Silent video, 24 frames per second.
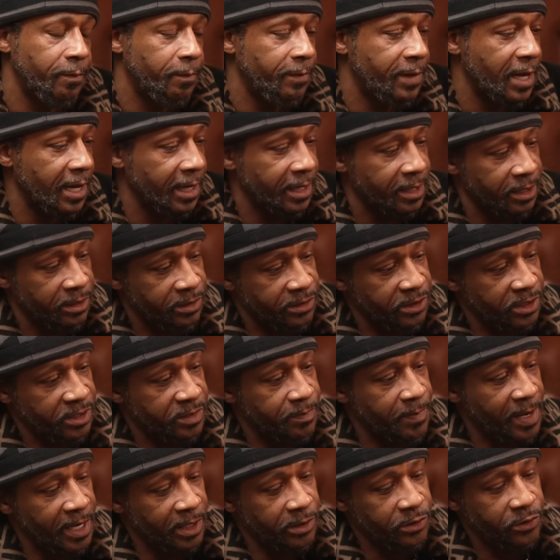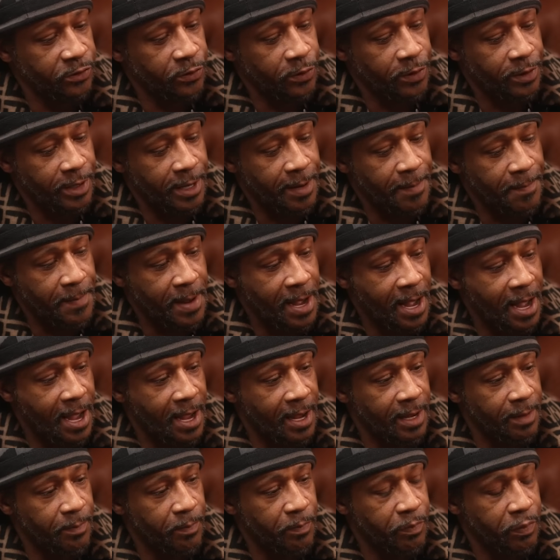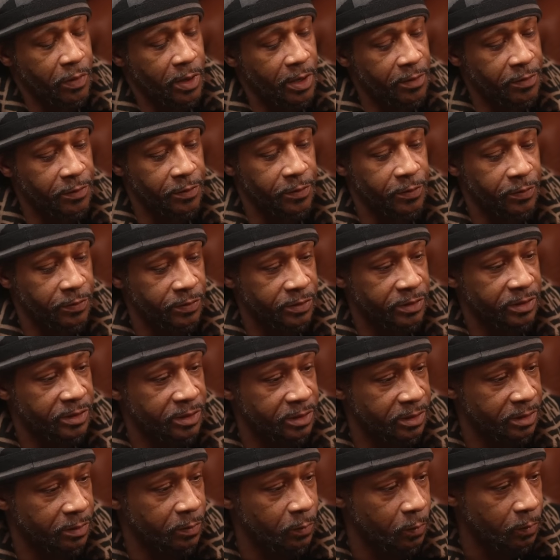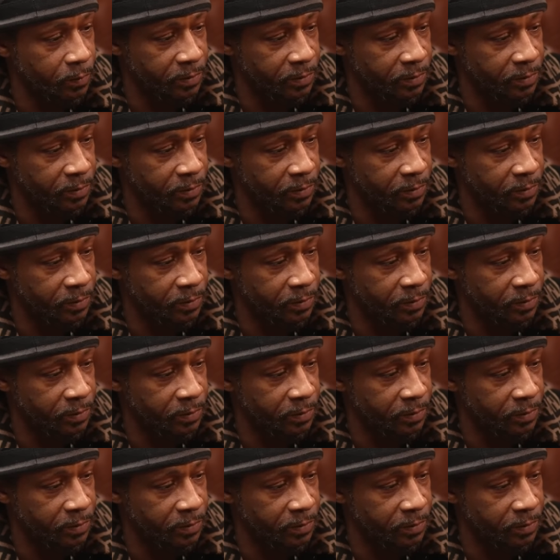they could just make sure that my brothers